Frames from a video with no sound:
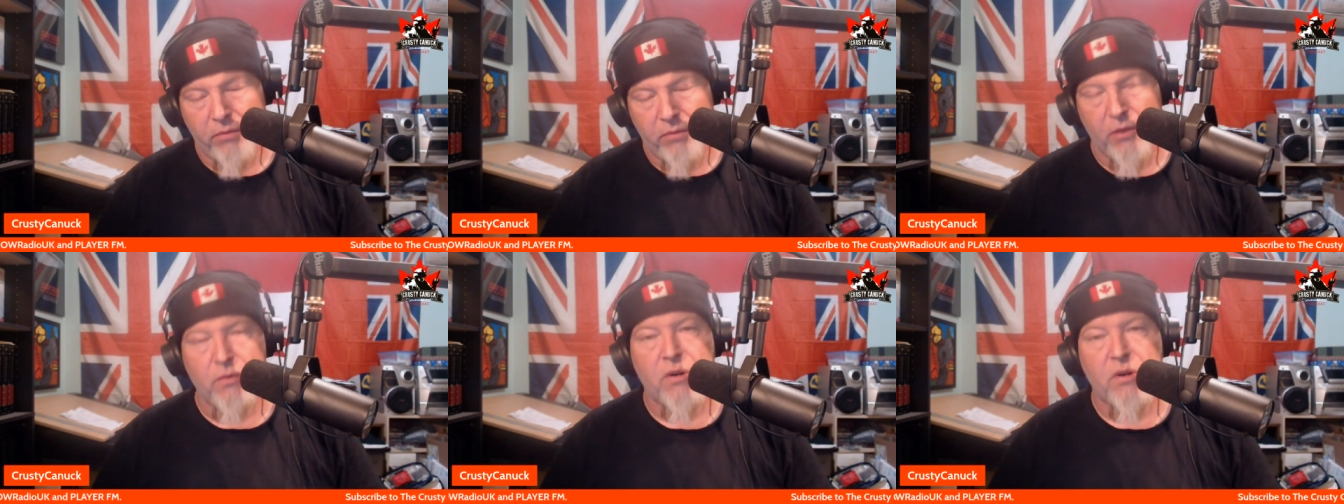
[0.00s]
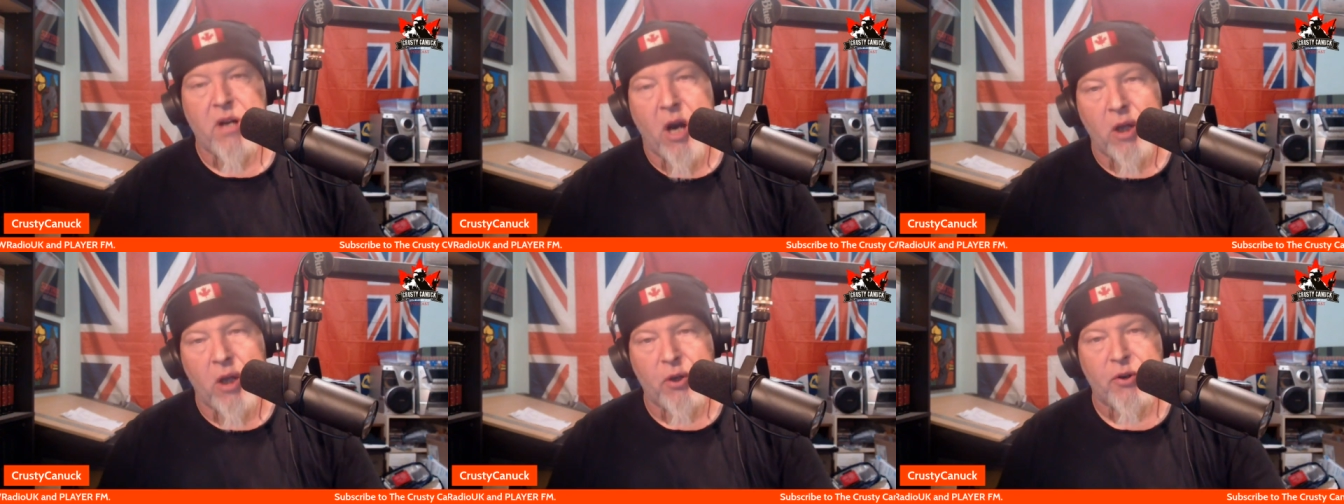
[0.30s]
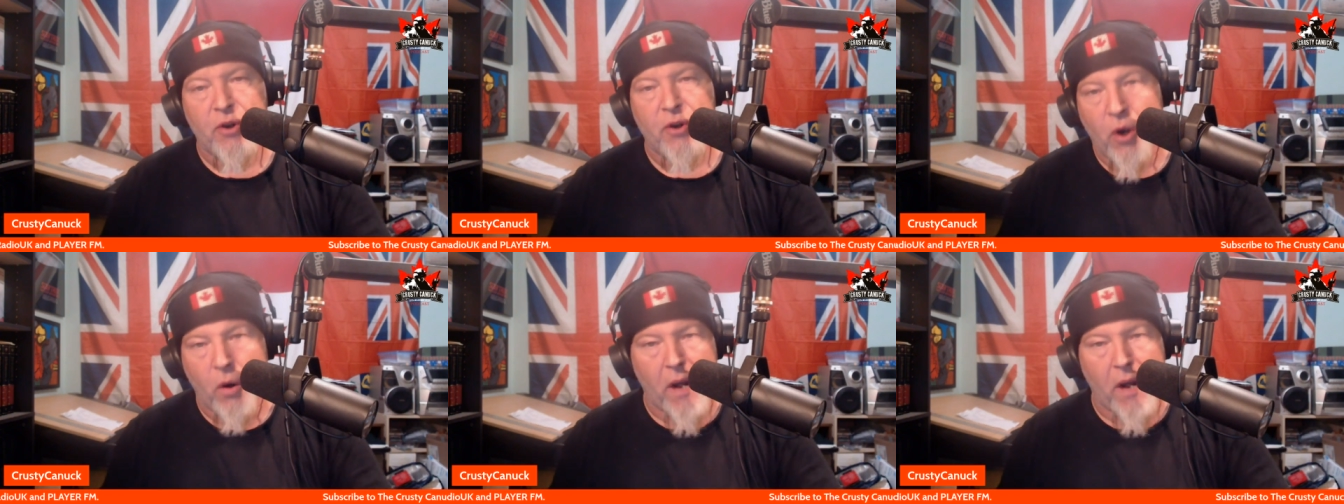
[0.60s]
blue
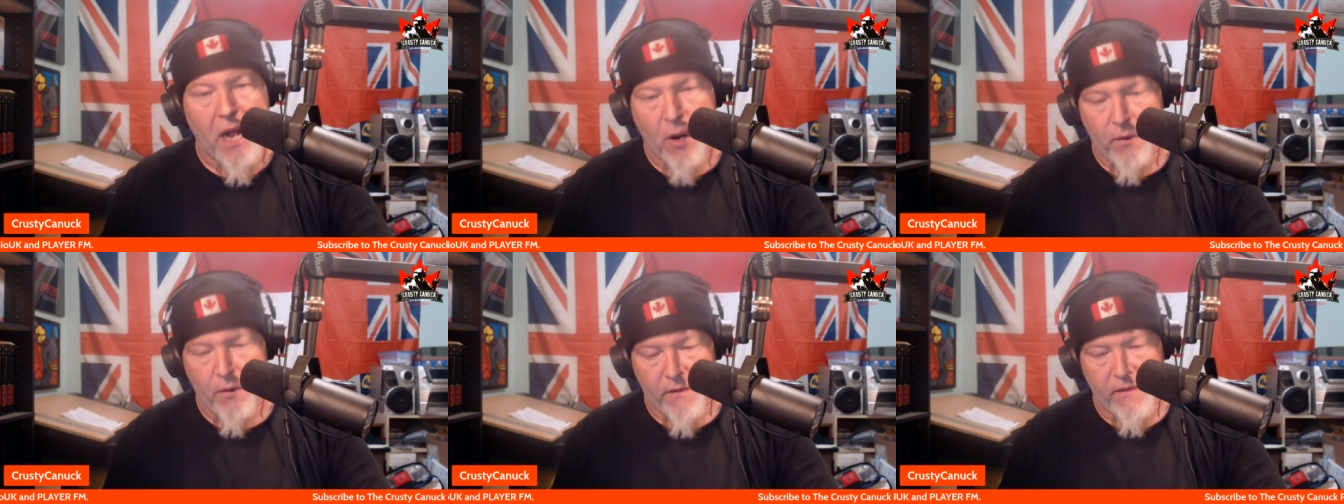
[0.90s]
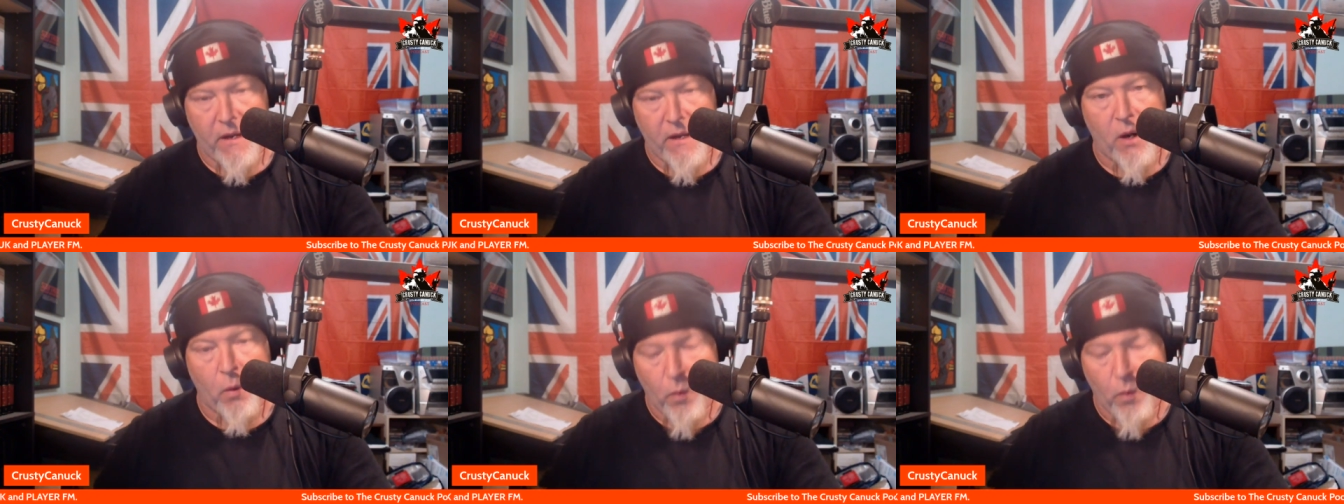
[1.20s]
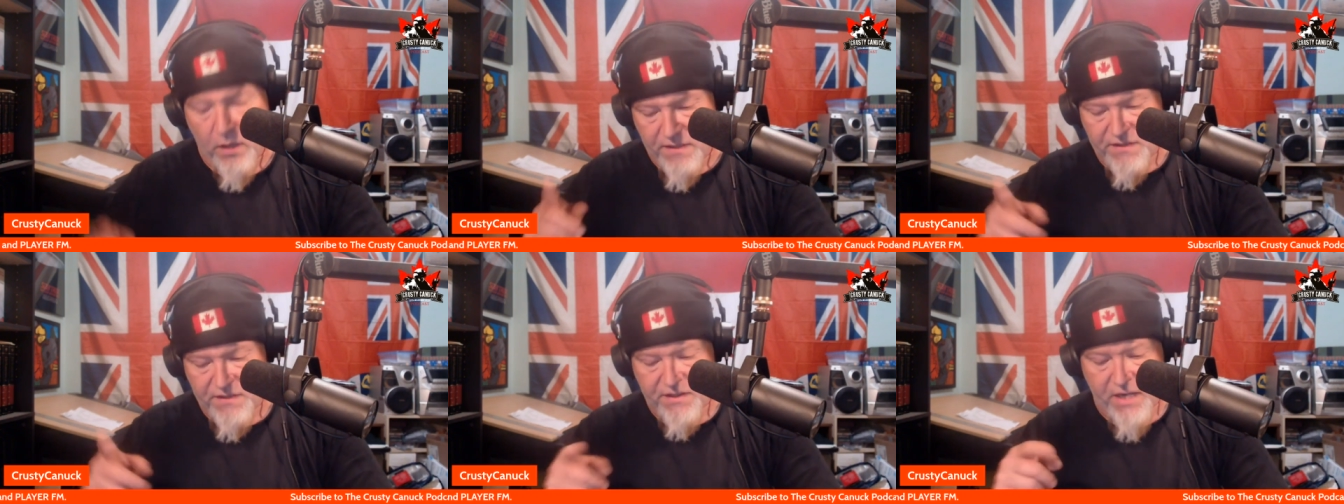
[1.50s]
collar know how in there.
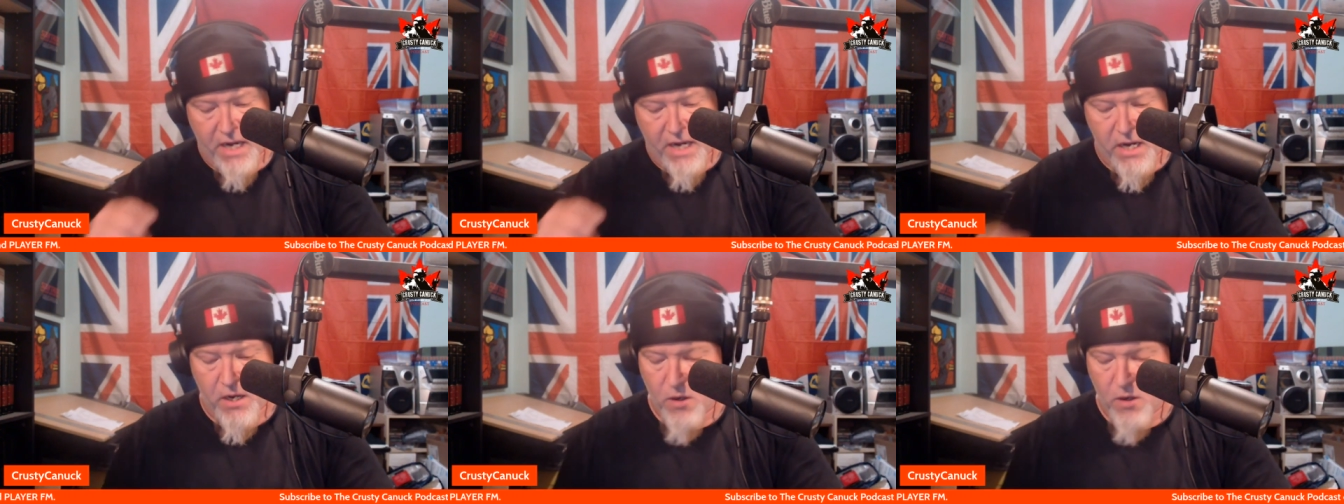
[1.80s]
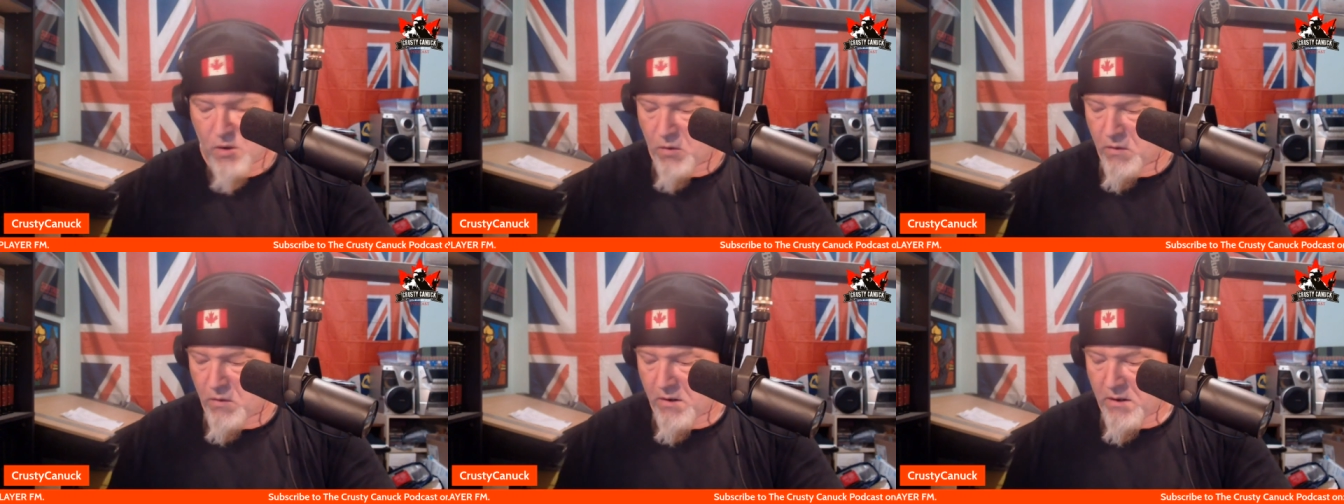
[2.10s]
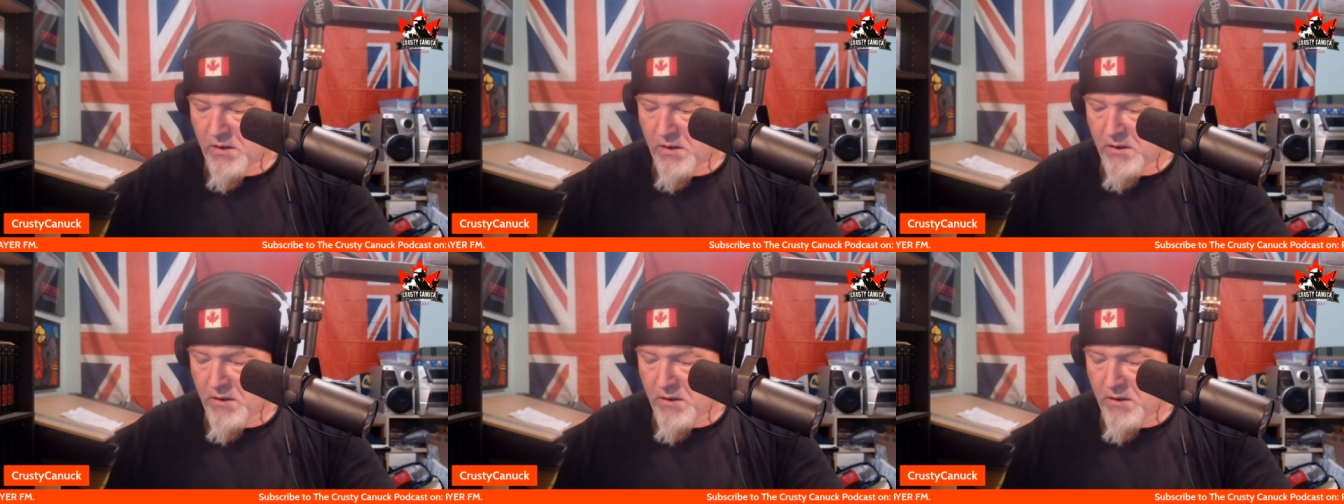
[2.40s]
What say you?